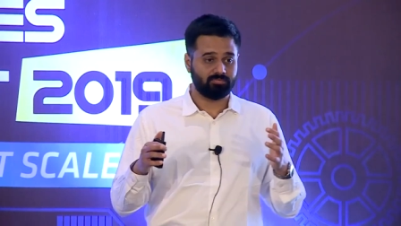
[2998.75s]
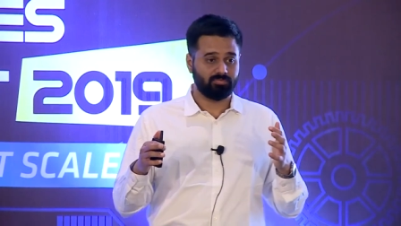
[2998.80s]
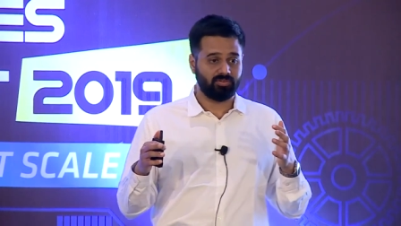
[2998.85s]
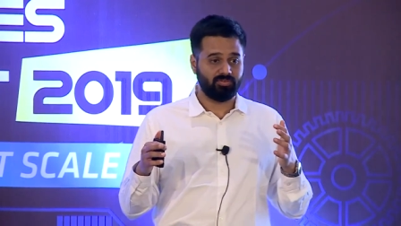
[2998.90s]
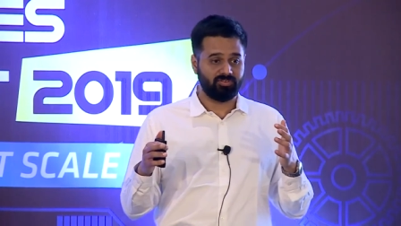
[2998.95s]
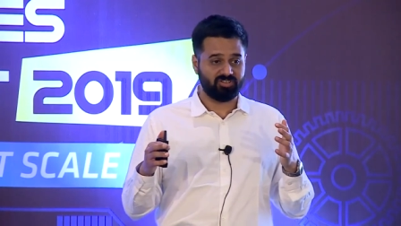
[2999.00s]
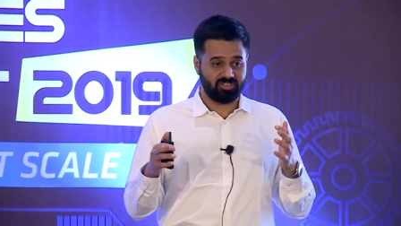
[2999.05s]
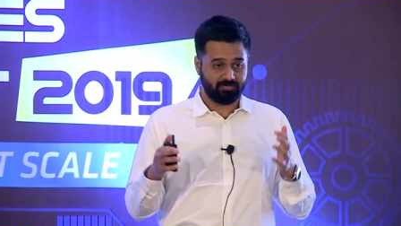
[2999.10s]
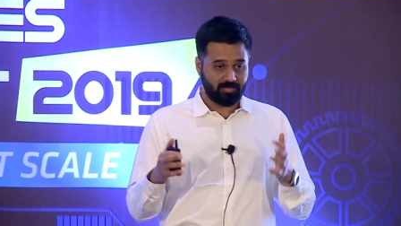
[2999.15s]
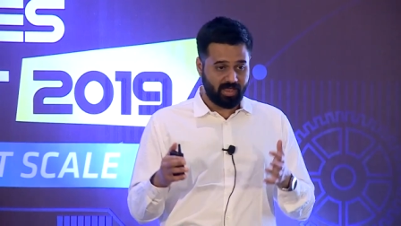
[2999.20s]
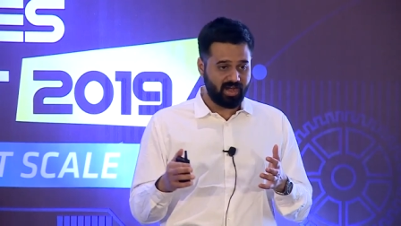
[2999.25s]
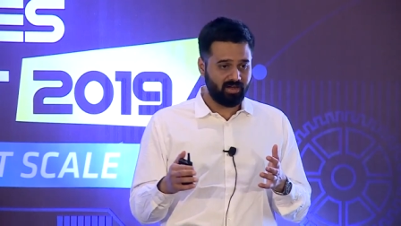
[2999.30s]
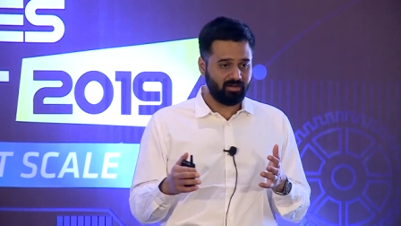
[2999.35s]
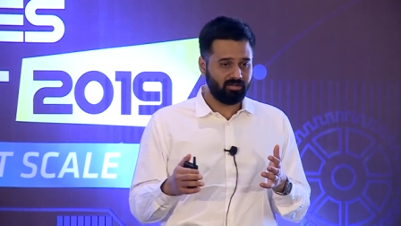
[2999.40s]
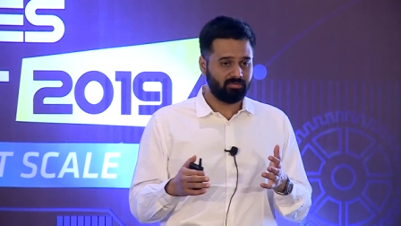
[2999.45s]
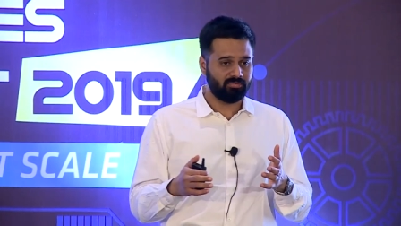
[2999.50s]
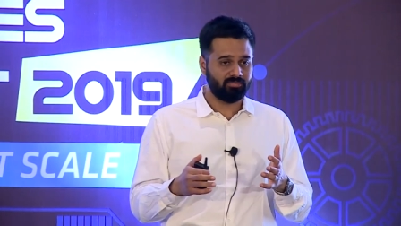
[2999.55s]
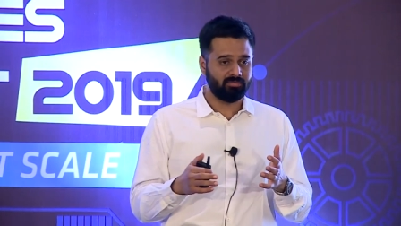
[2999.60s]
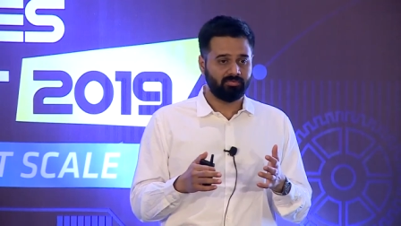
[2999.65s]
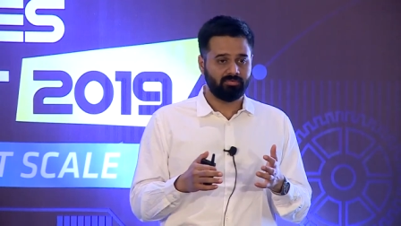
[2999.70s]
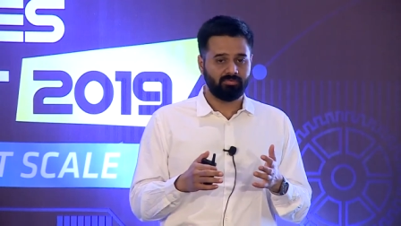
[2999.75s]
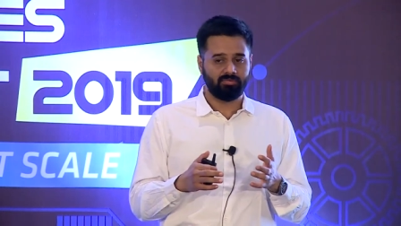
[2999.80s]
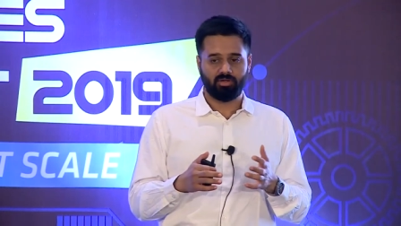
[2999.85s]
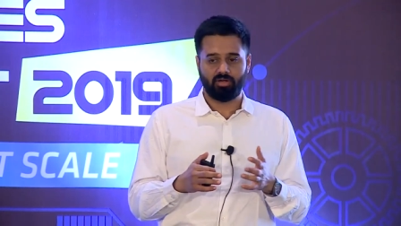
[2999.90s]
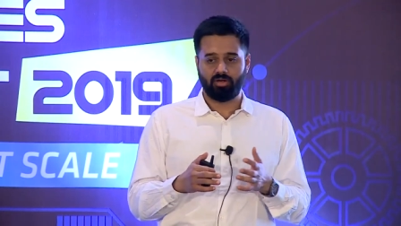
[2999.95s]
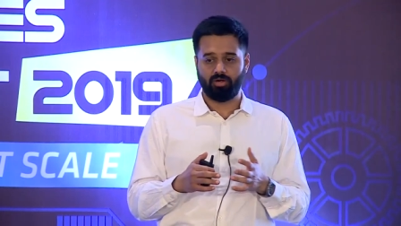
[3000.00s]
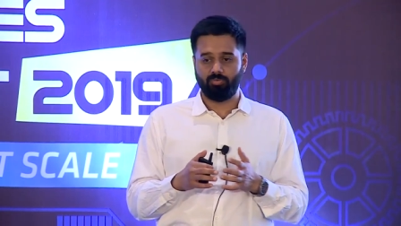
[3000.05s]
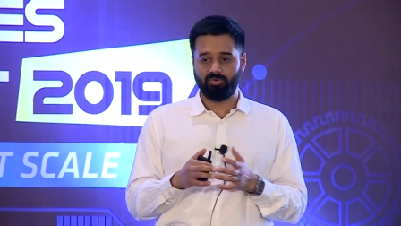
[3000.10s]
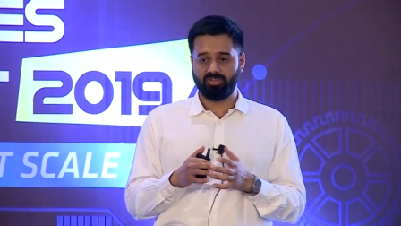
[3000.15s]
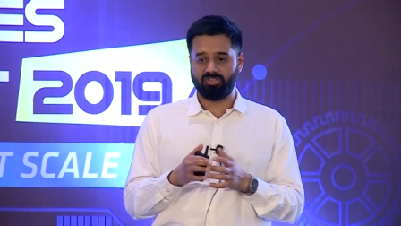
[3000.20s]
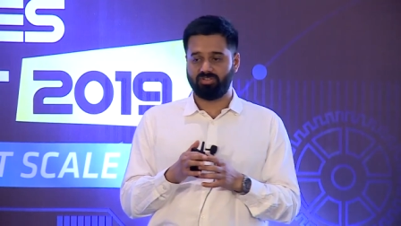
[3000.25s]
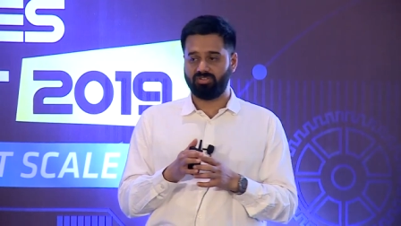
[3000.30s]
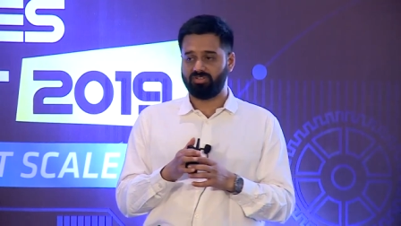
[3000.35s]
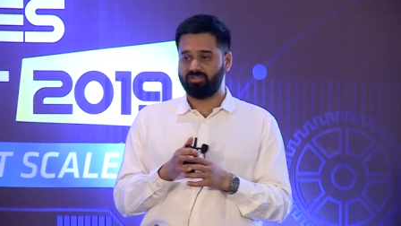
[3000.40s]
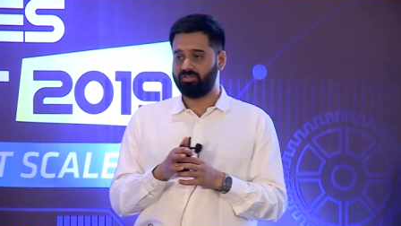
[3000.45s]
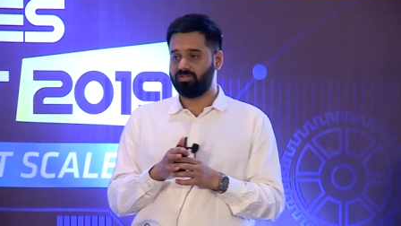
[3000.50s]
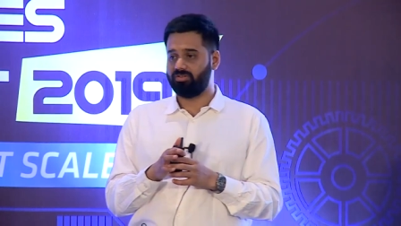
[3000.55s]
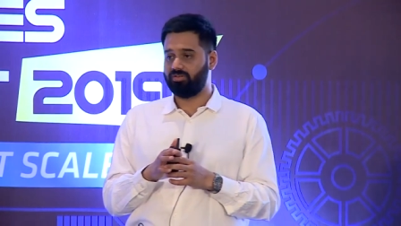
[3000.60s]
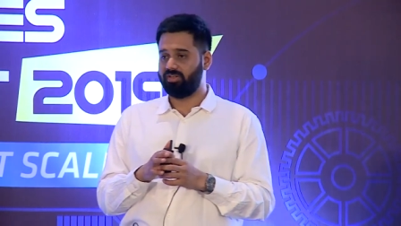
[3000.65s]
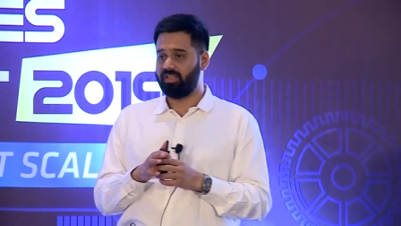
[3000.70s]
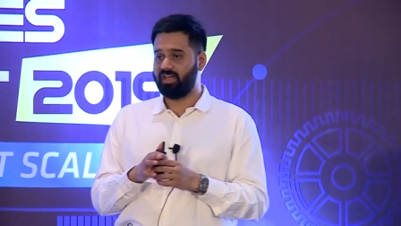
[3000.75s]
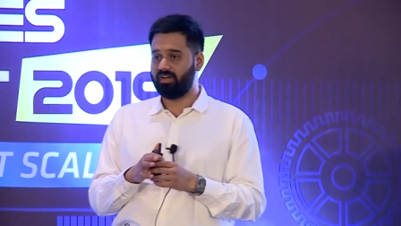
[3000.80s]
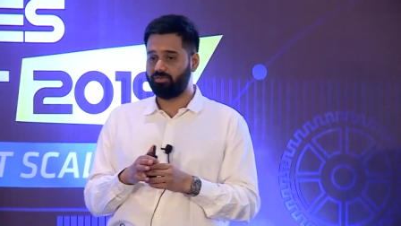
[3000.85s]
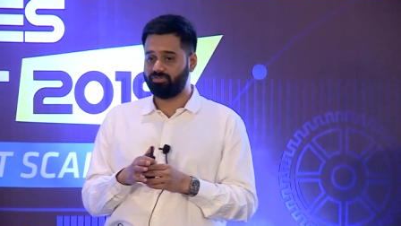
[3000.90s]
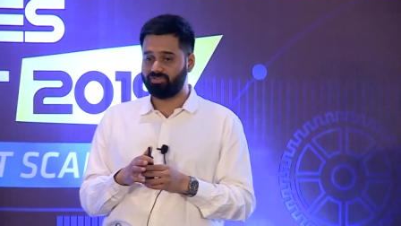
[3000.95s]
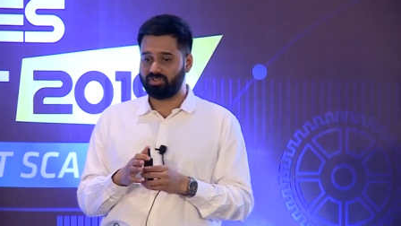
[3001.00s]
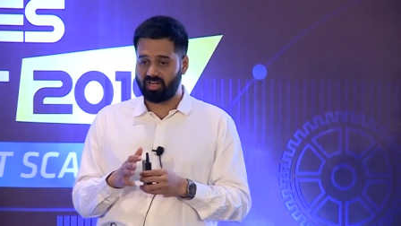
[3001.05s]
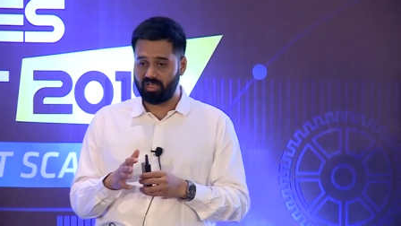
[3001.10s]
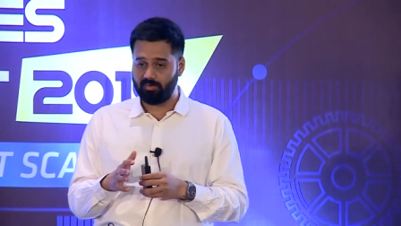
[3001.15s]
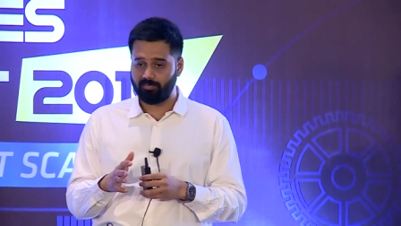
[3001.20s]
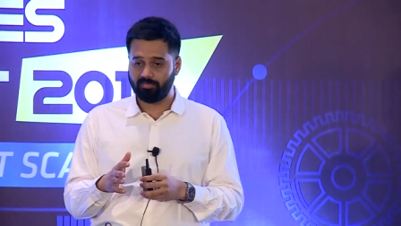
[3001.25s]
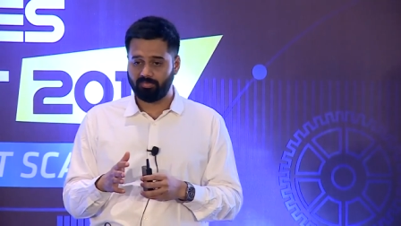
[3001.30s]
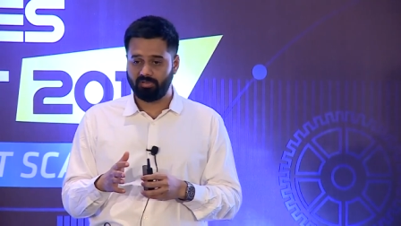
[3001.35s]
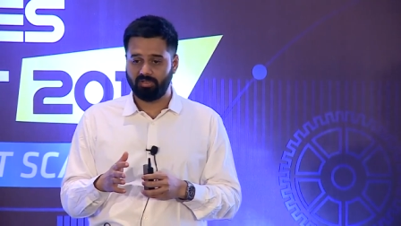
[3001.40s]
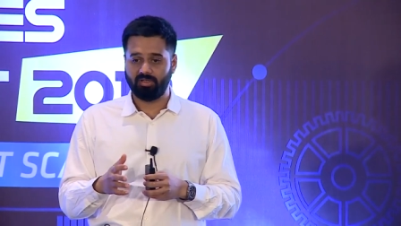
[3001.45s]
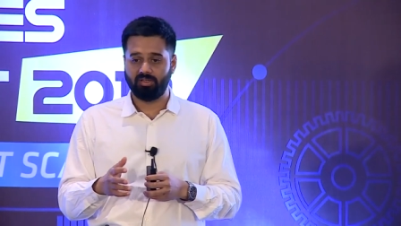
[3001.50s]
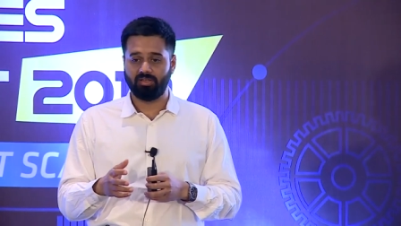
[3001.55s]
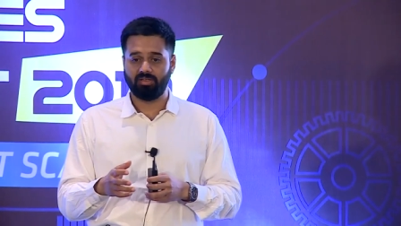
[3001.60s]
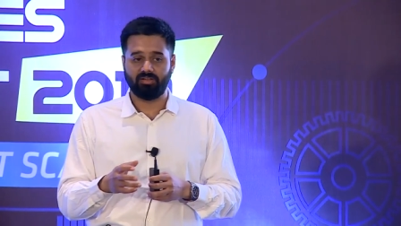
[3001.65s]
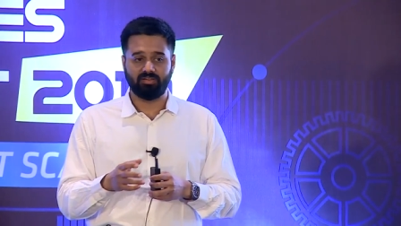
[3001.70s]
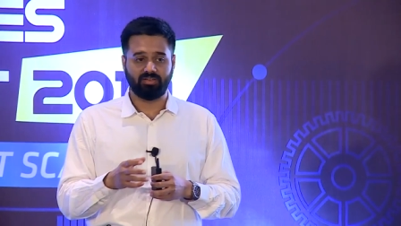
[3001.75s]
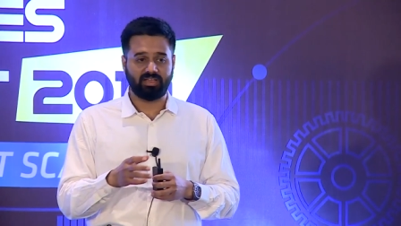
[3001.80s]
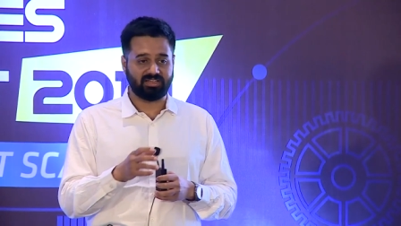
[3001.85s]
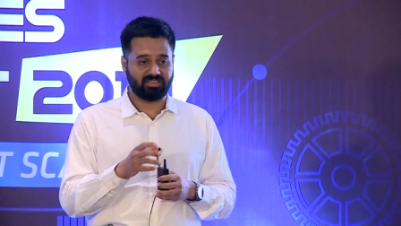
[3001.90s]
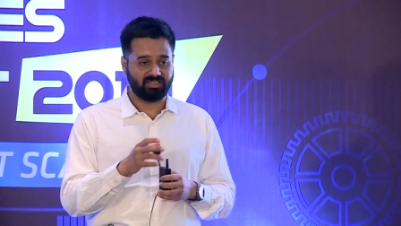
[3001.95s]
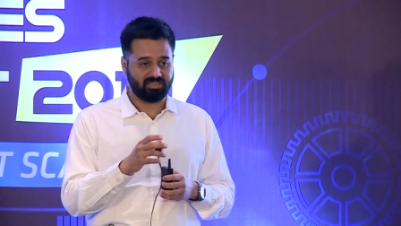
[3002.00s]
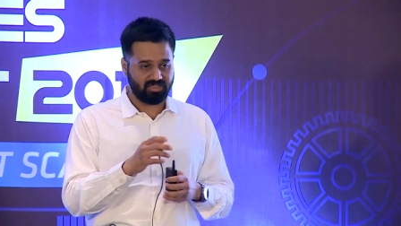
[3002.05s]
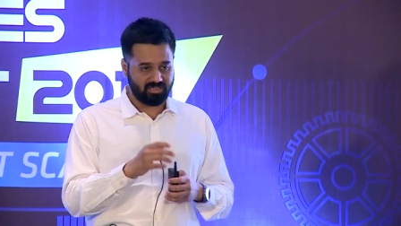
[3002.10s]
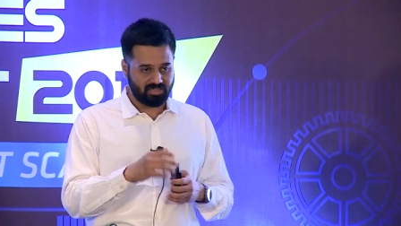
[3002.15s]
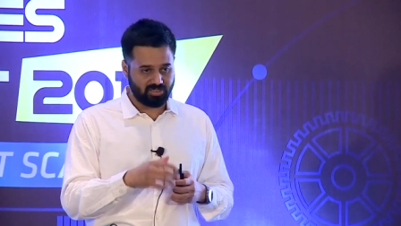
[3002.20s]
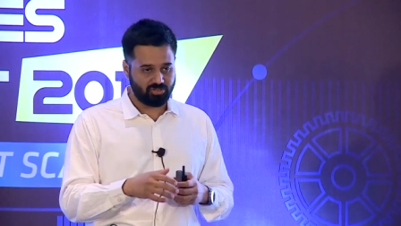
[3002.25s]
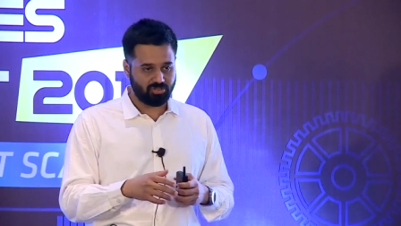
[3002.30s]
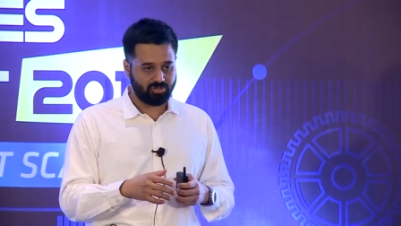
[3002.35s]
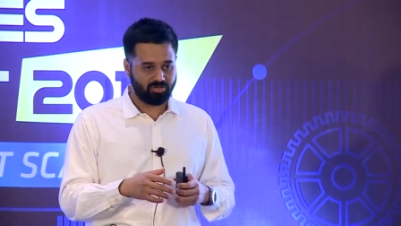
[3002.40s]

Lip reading: which is bad, or which is there to scrape. That's a signature